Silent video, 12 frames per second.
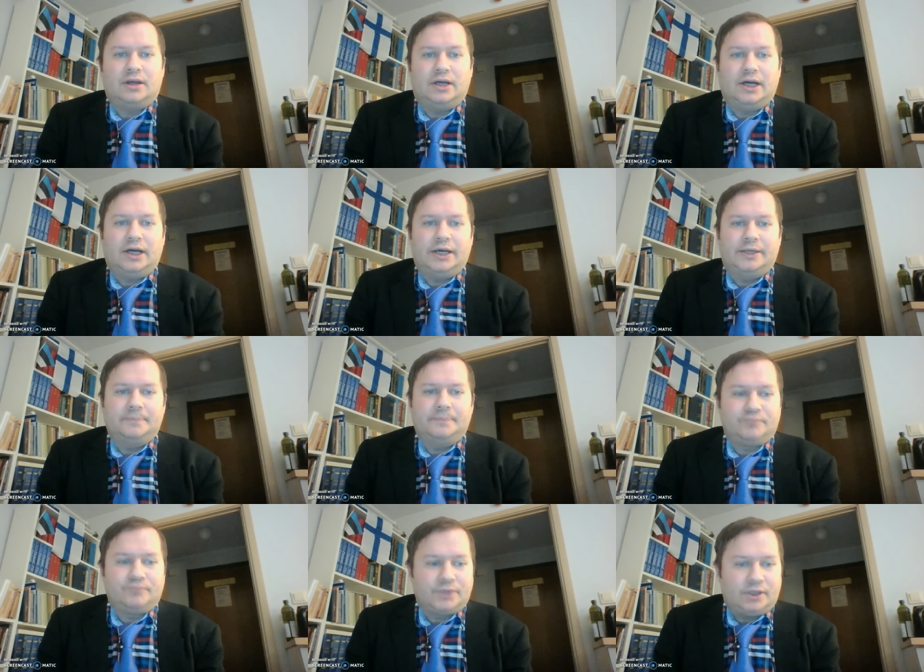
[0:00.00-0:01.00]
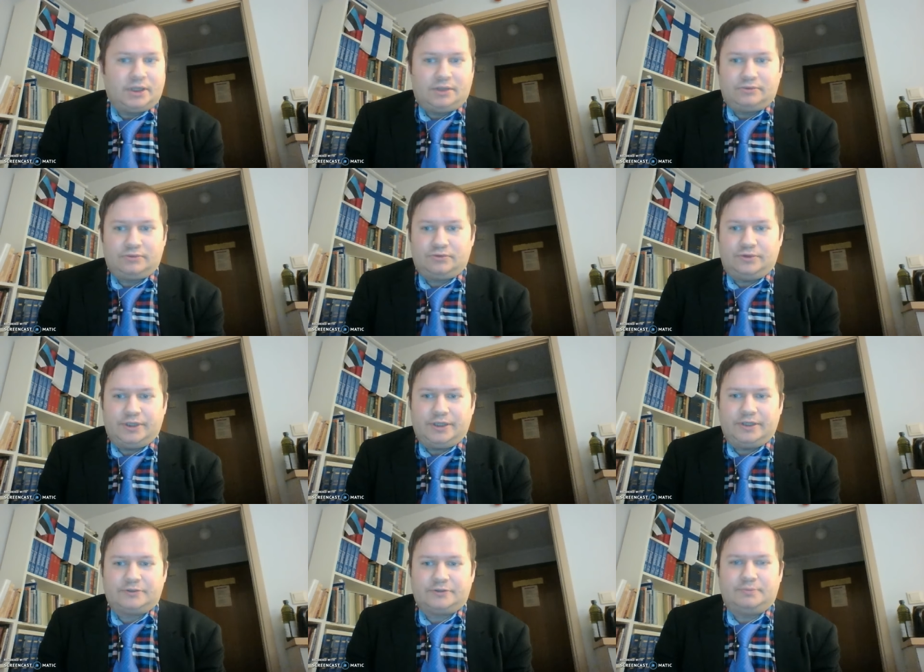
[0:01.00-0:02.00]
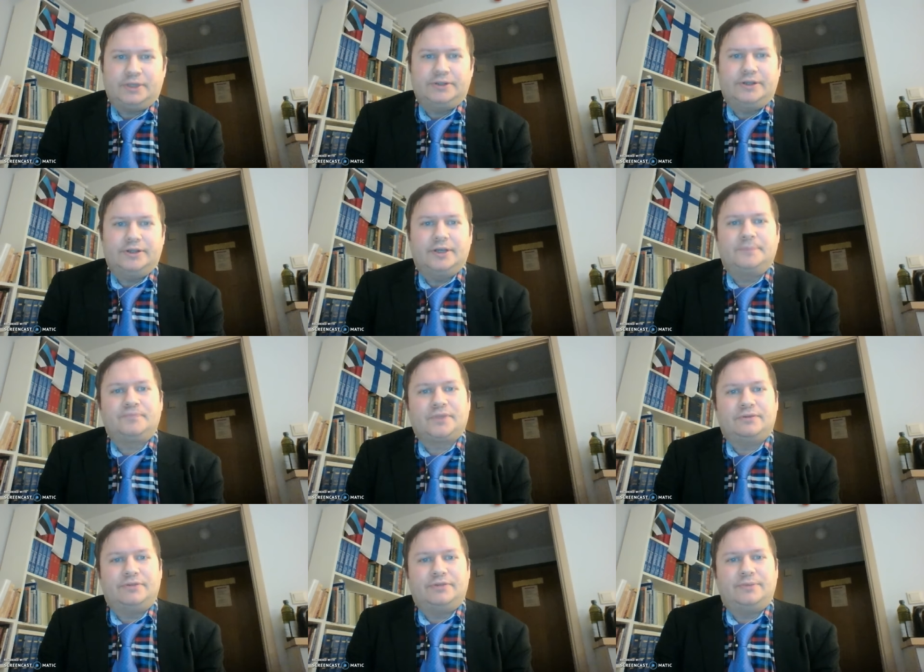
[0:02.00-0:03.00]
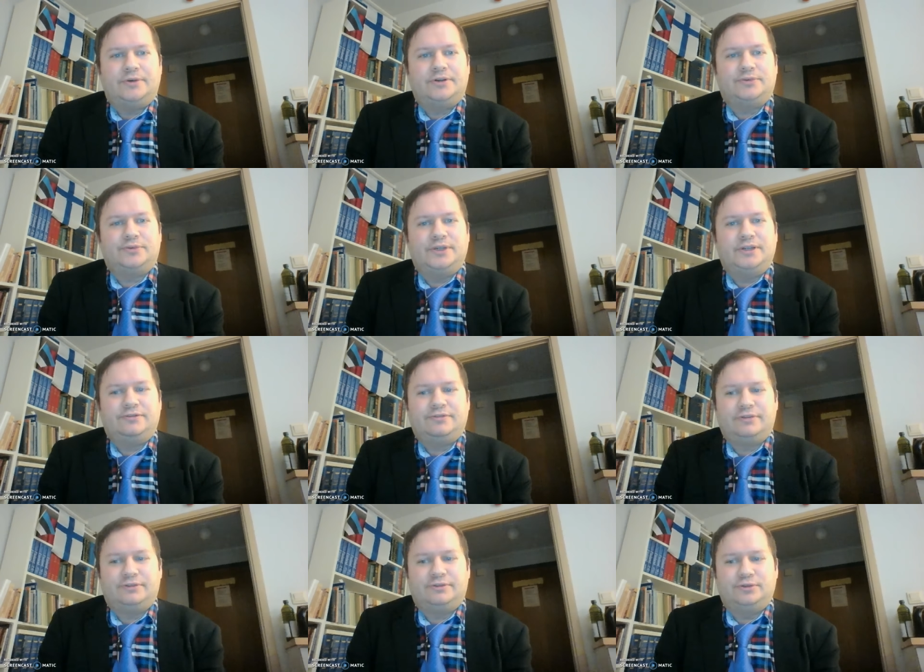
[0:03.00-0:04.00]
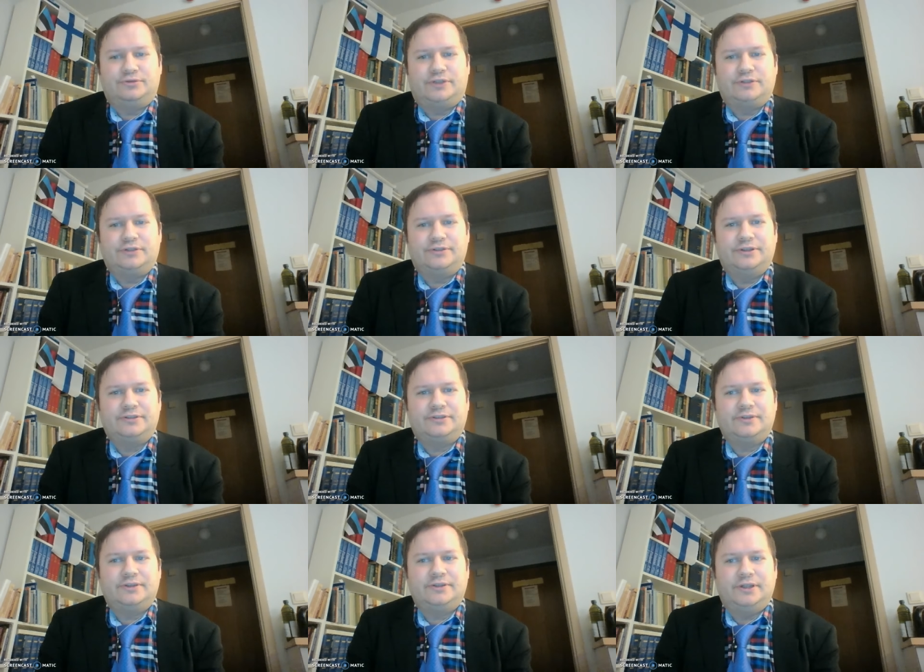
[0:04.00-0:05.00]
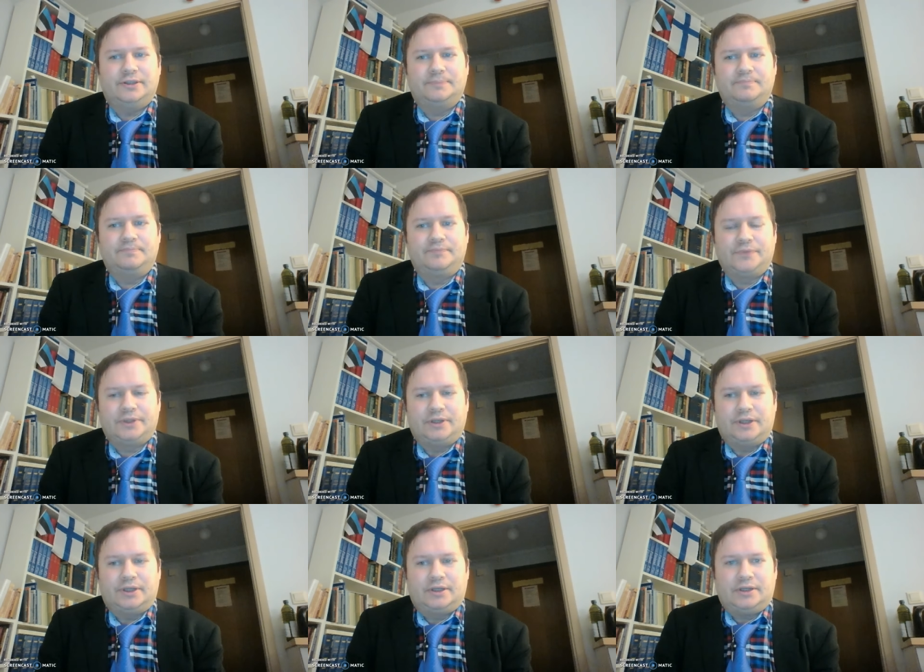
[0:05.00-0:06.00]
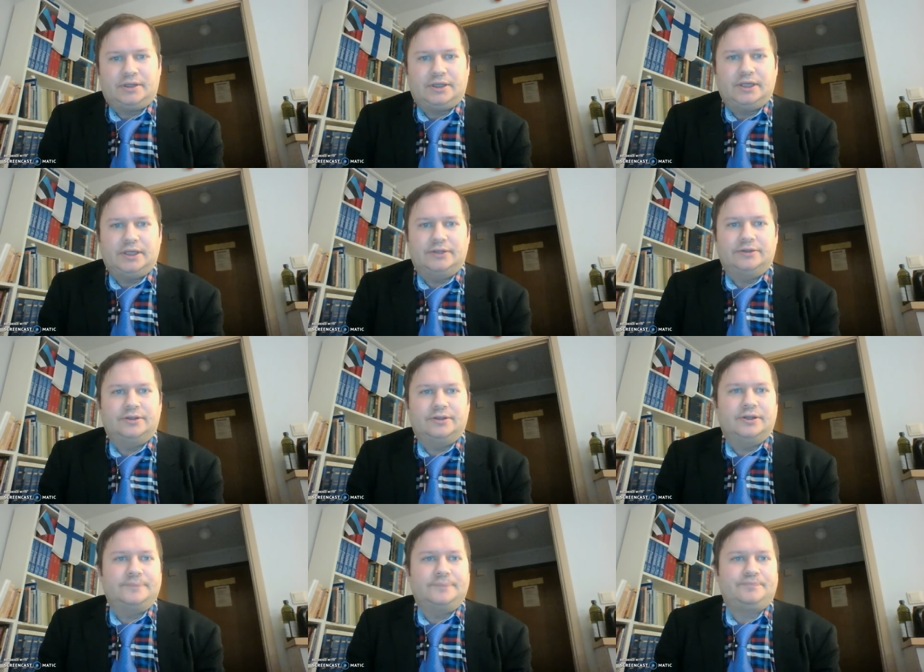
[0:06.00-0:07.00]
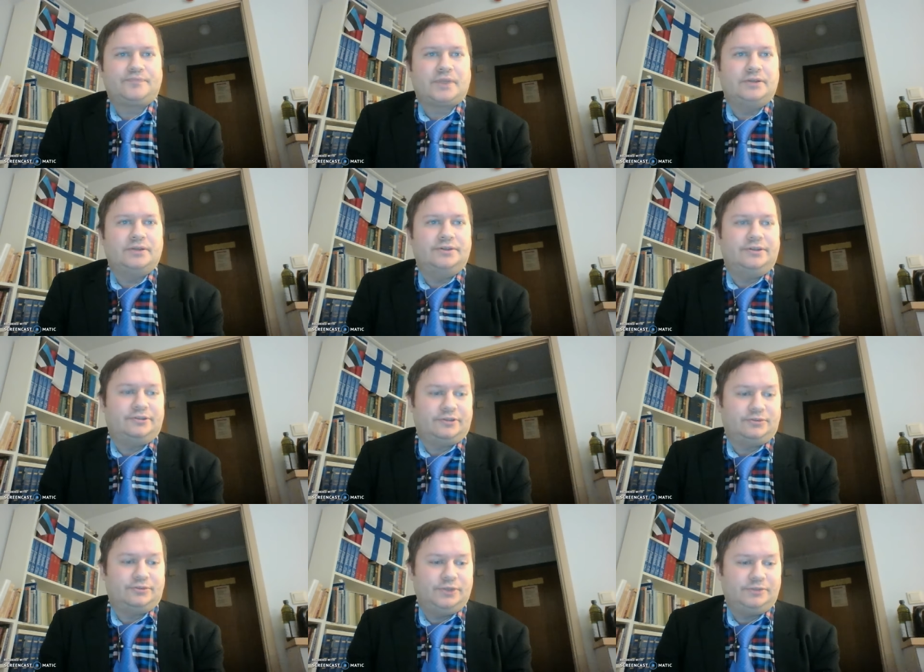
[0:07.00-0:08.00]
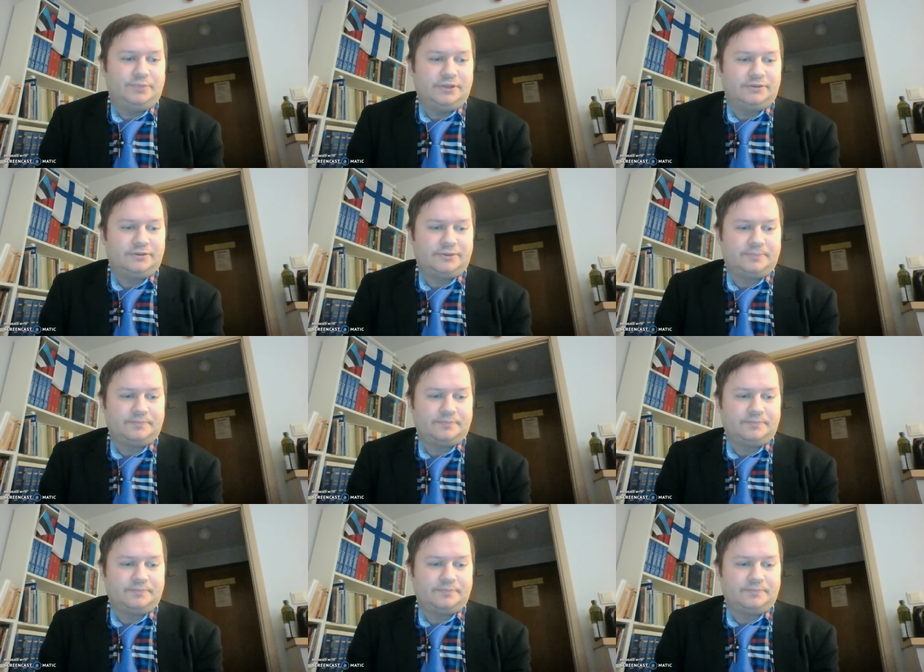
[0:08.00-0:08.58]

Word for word: Hi, today is Monday, February 20th, 2017, and uh, this is a Swede Speaks.